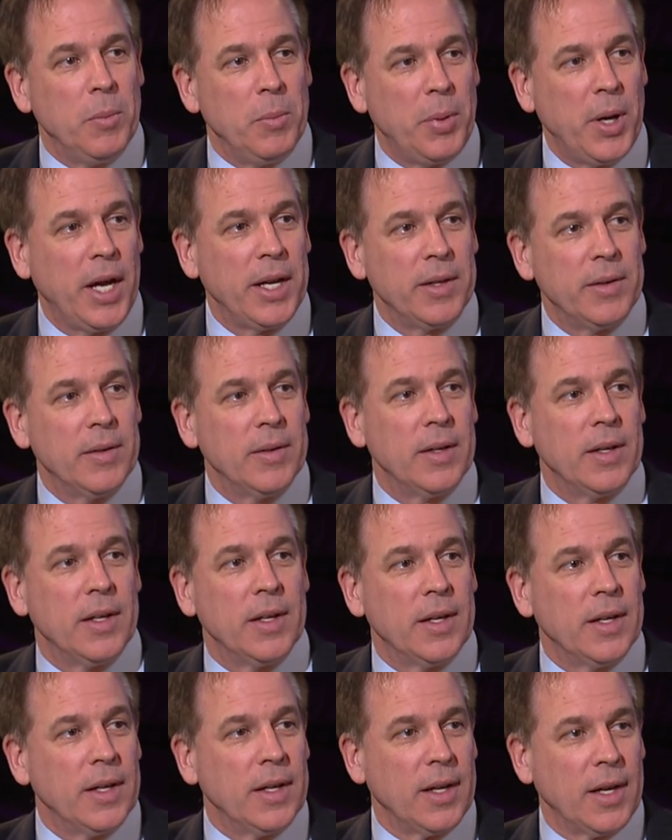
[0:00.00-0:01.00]
But
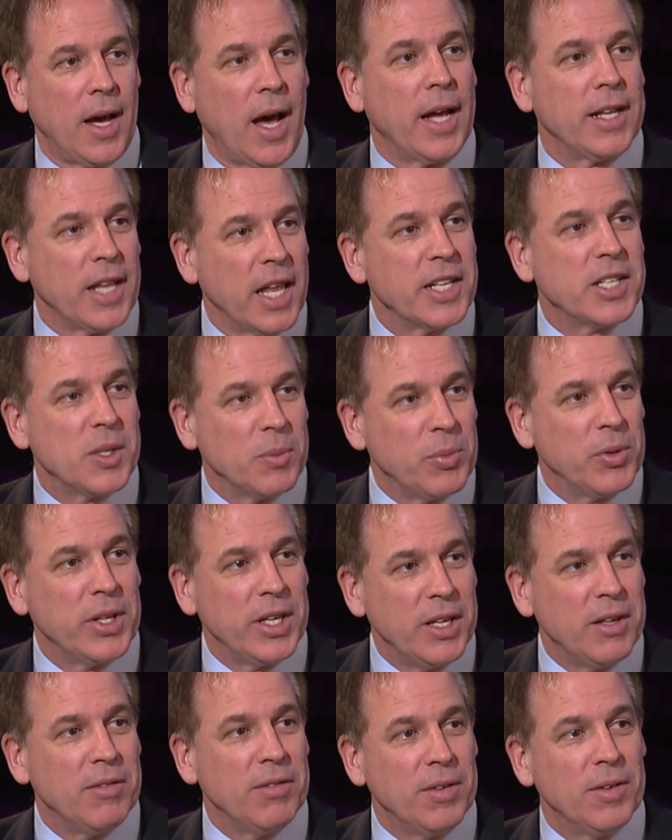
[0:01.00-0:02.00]
I'd like to
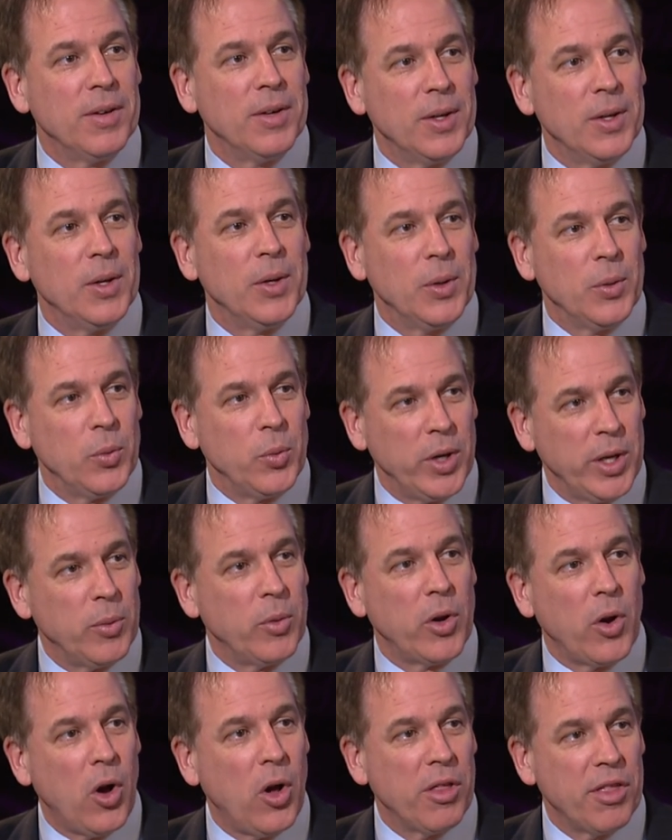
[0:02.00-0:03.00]
believe we
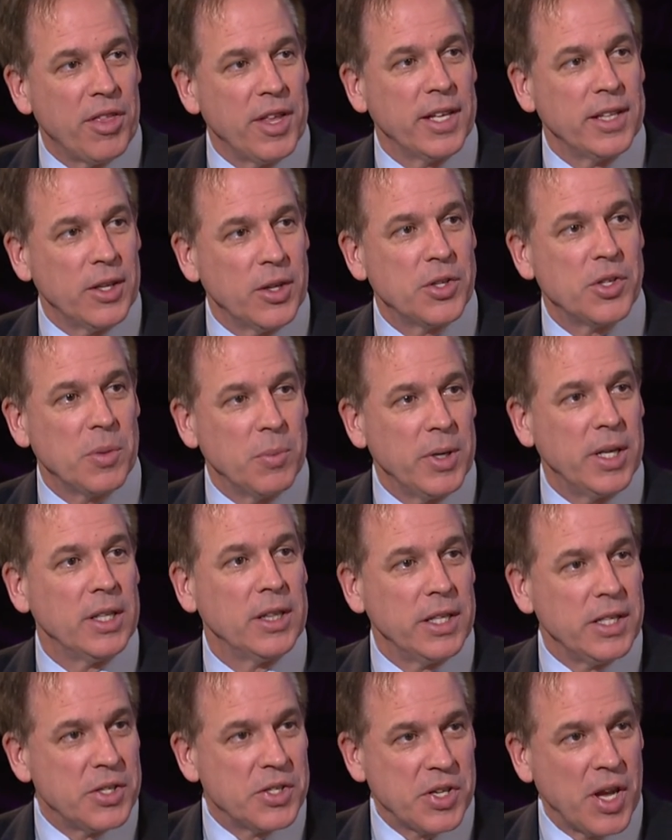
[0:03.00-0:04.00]
would all think there should be
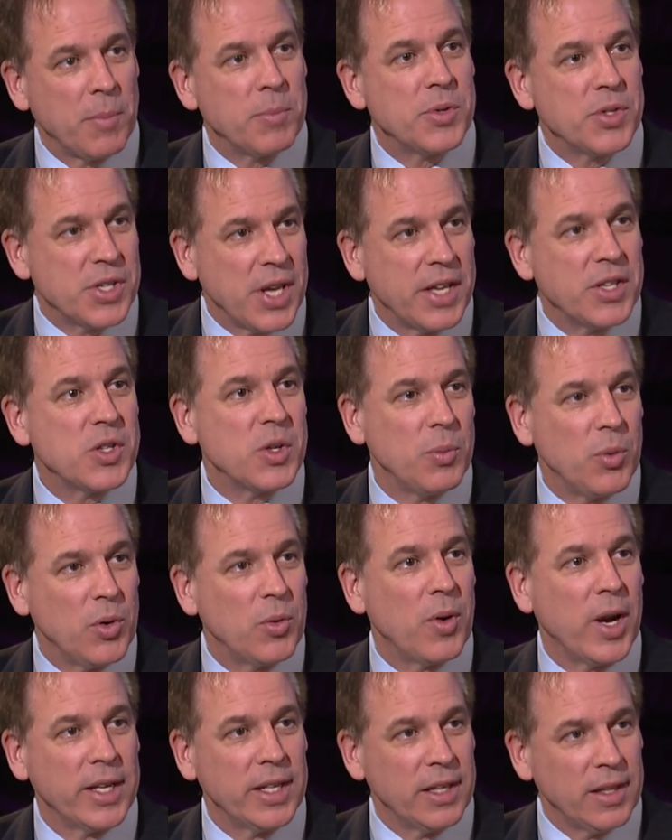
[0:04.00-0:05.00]
at least some
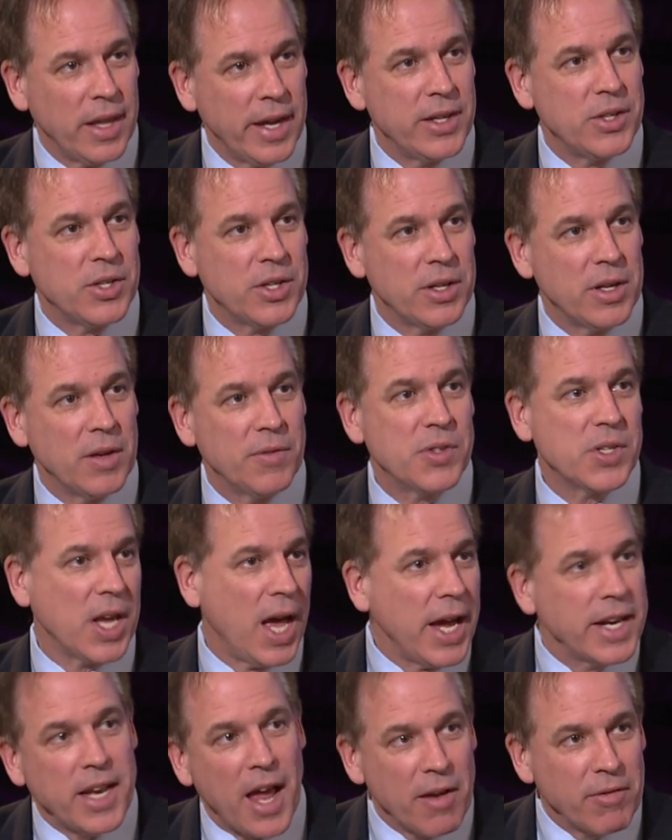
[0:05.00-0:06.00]
sensible regulation of
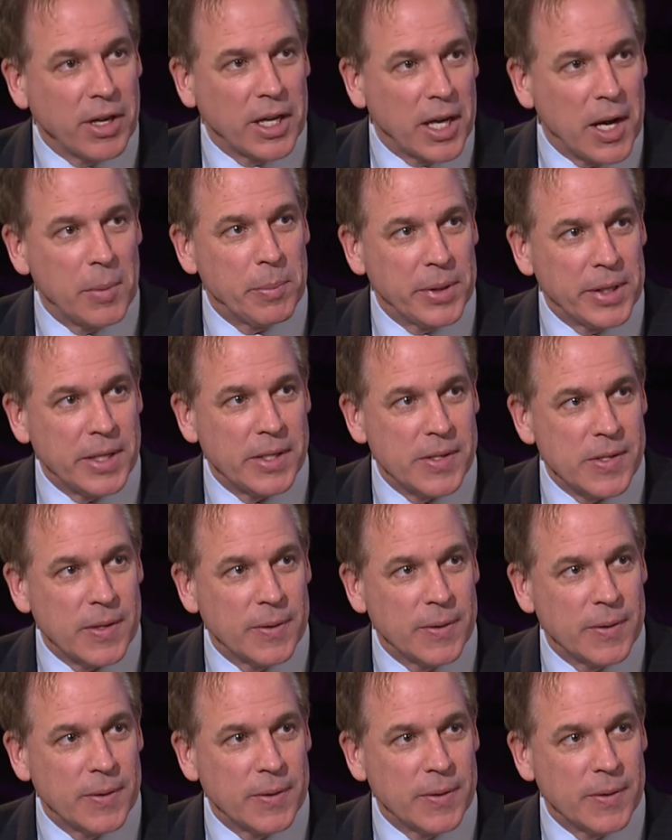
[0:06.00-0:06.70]
skydiving companies.